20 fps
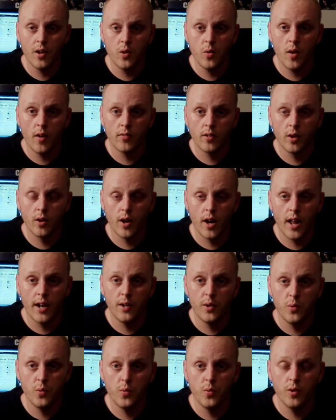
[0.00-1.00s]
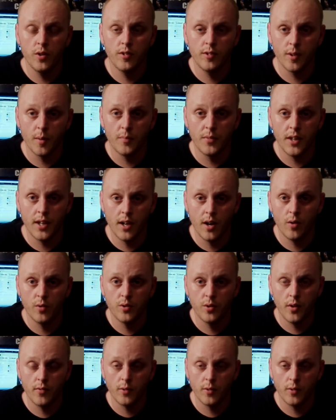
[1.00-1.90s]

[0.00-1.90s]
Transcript: you have to learn how to do something else.